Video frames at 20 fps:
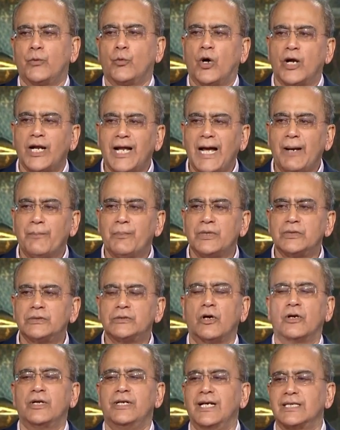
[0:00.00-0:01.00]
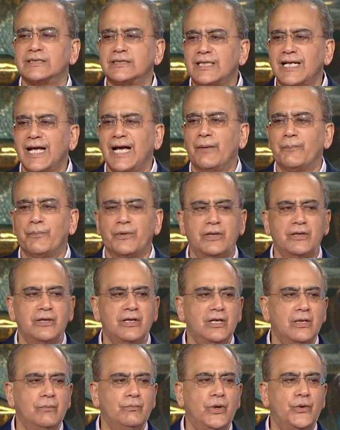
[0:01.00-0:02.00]
But what happens or doesn't
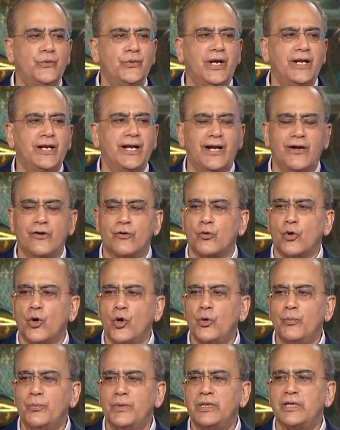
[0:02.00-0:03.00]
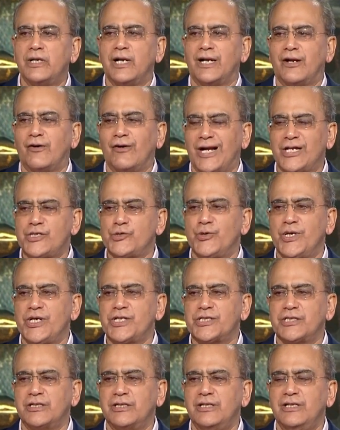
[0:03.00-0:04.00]
happen between enrollment and
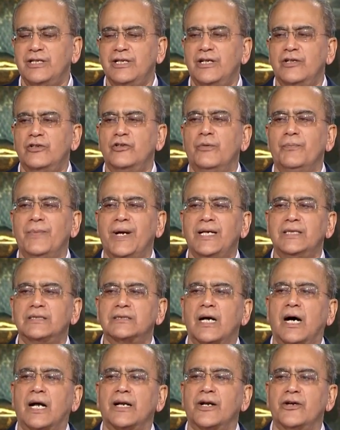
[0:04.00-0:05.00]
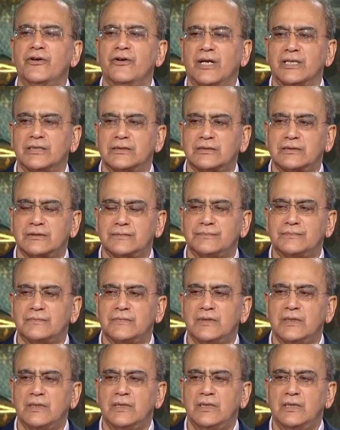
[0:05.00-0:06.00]
graduation remains unaddressed.
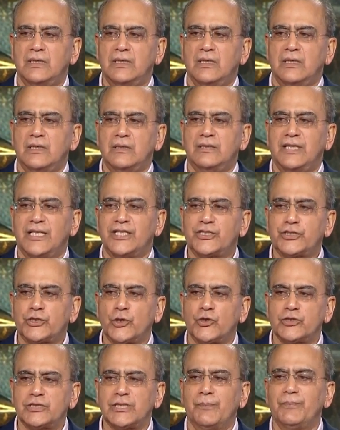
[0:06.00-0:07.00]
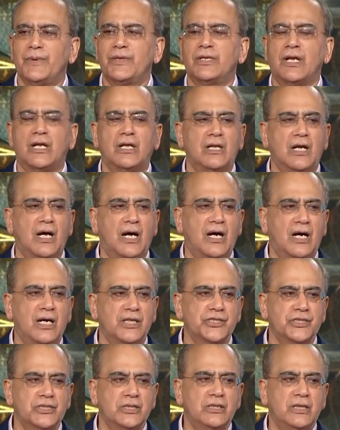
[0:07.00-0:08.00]
This shows up in the
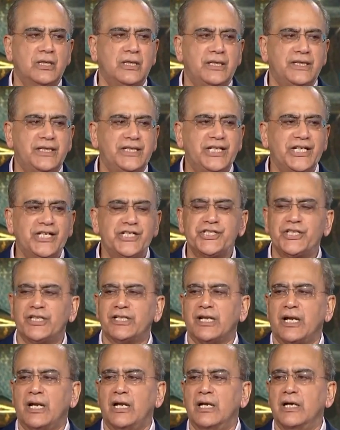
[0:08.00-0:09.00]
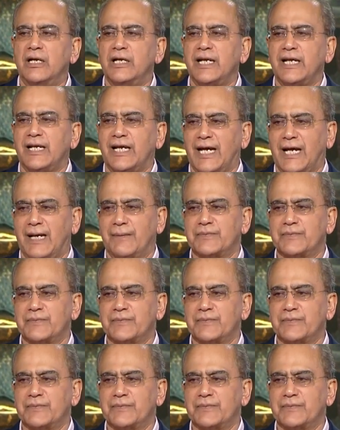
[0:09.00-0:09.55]
large teaching and learning